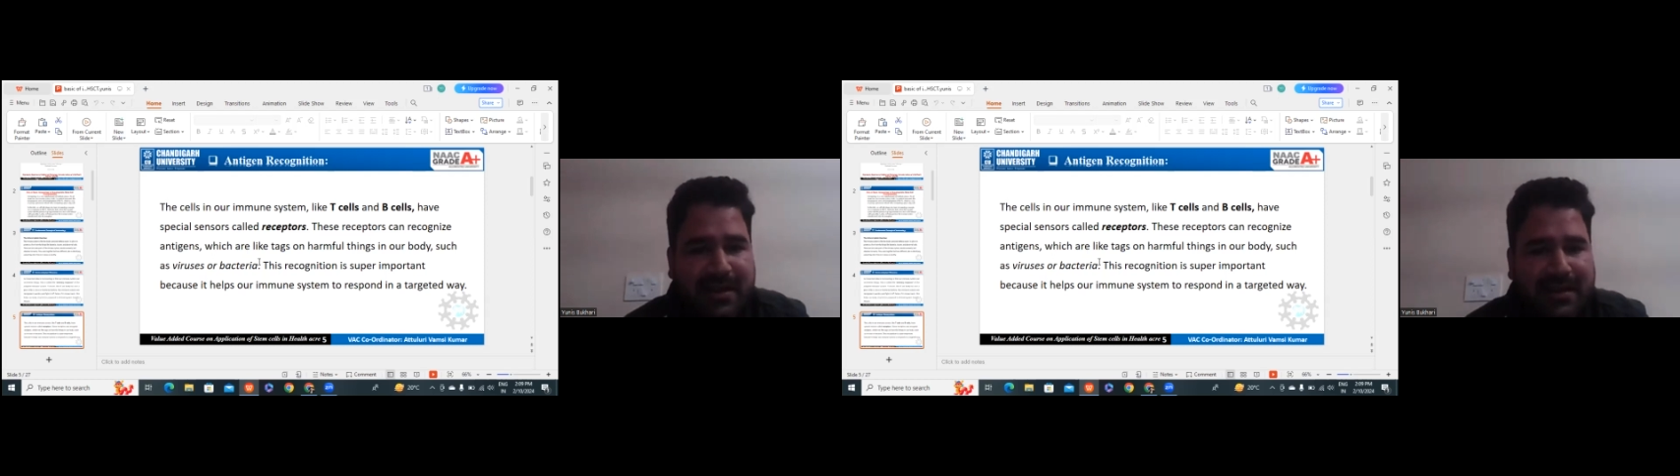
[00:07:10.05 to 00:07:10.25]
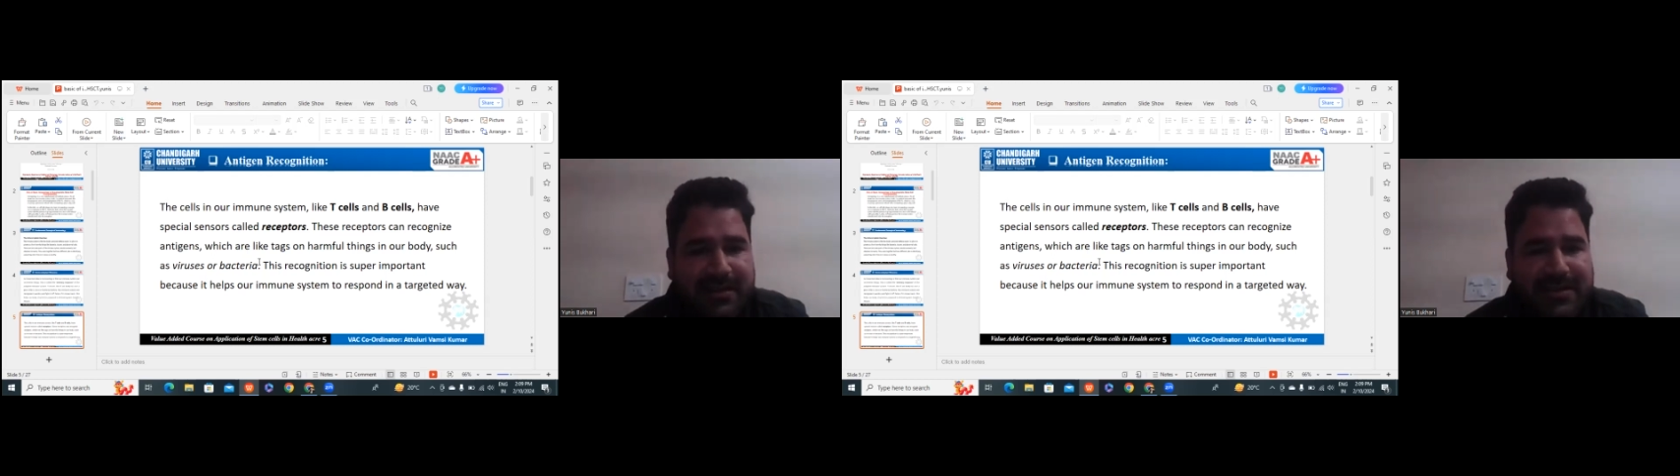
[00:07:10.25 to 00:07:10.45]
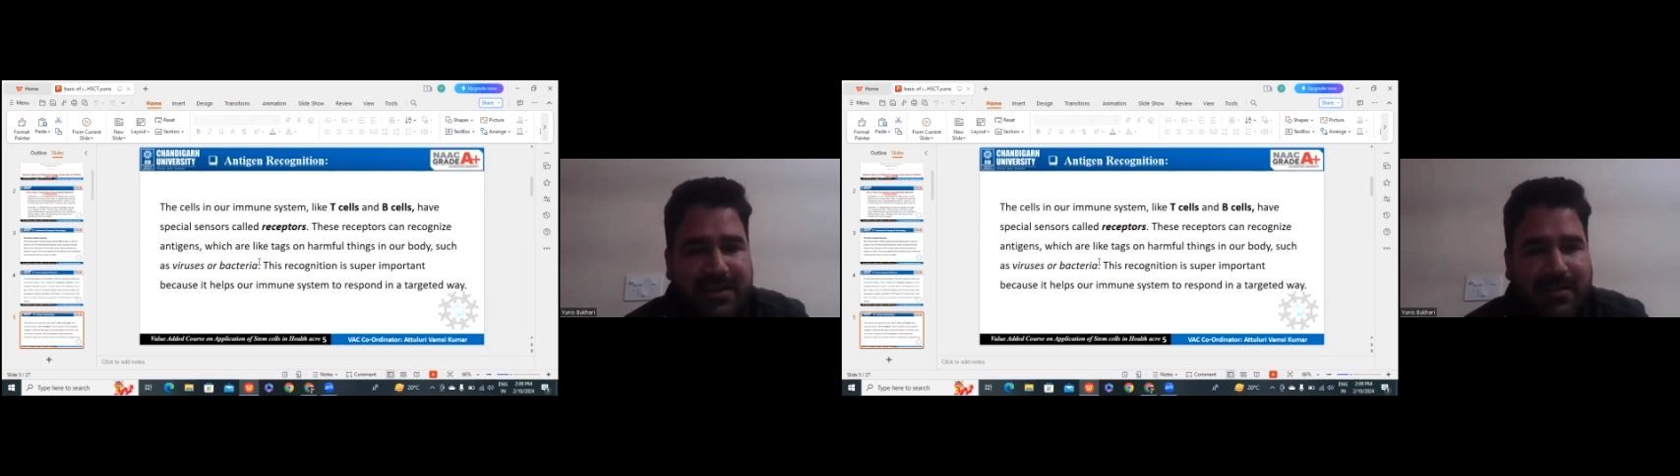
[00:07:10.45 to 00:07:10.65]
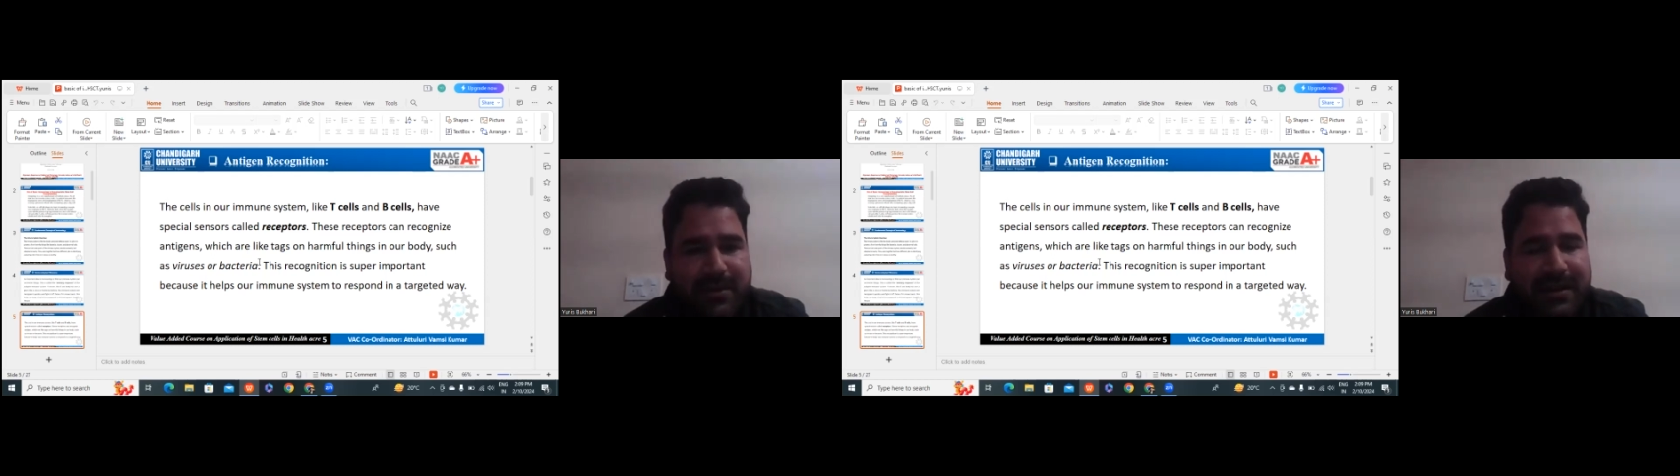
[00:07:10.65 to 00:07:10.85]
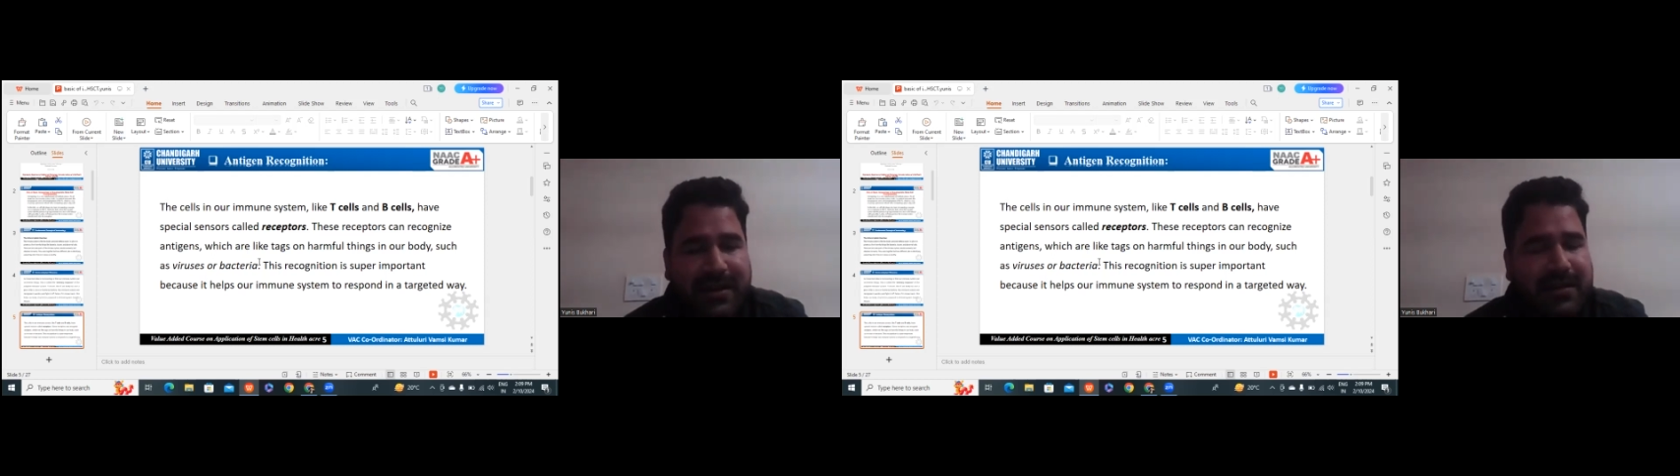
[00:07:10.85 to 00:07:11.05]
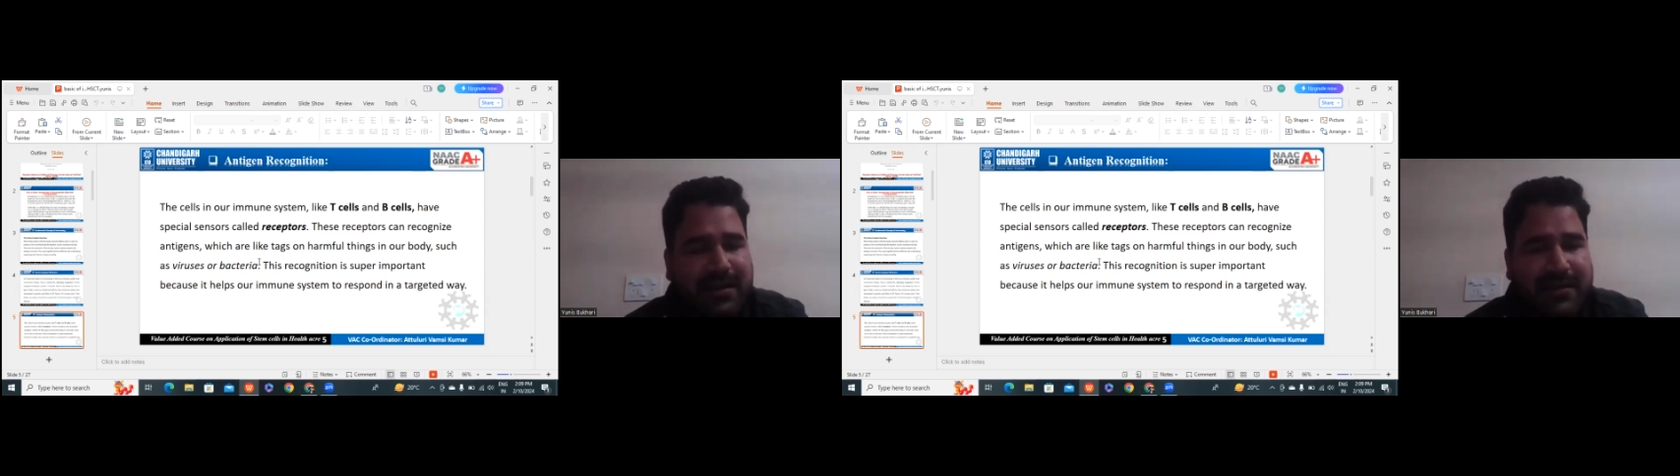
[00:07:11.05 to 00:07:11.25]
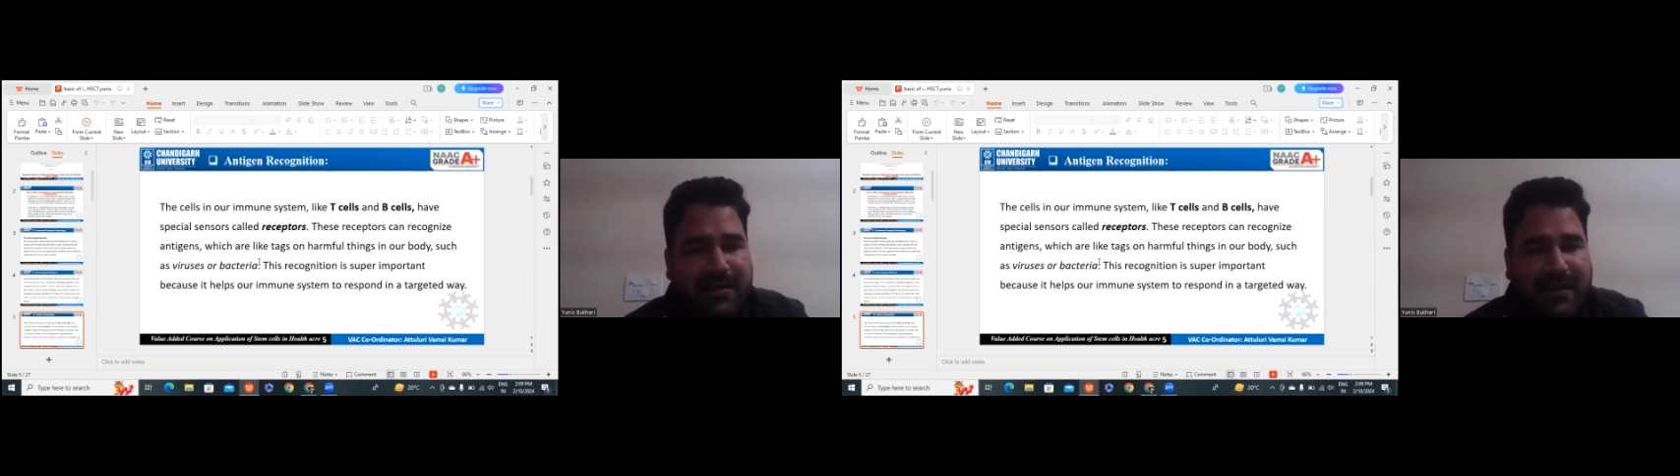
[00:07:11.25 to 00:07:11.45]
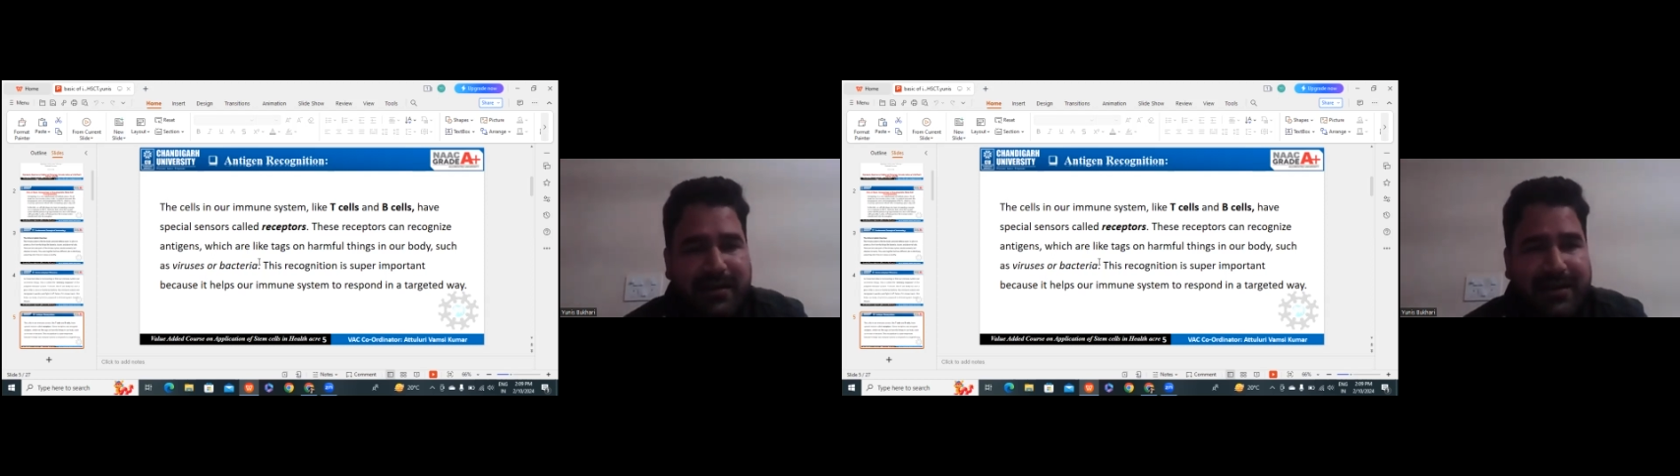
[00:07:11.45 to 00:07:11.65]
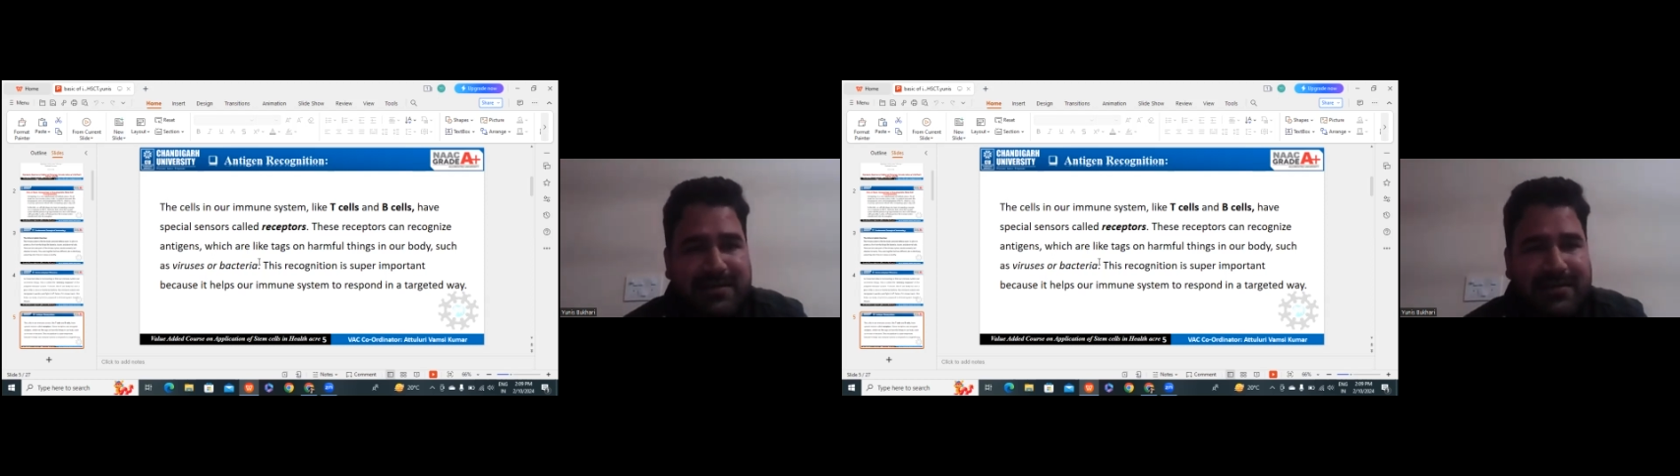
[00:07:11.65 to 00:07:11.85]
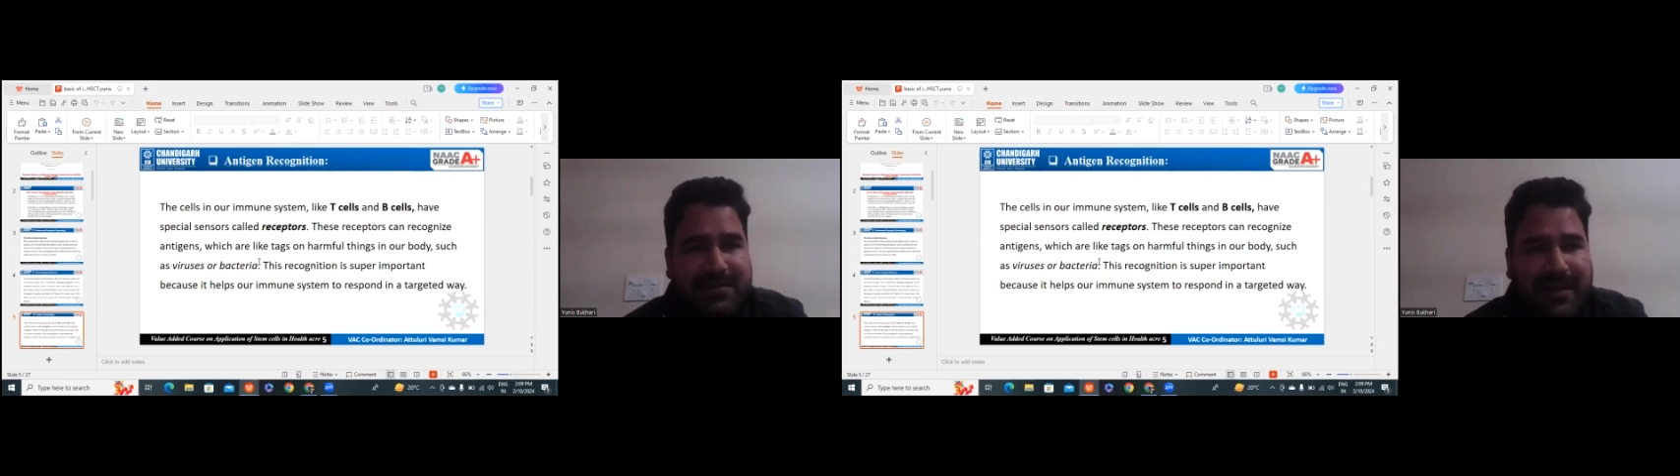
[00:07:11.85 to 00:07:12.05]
enters the body, it recognizes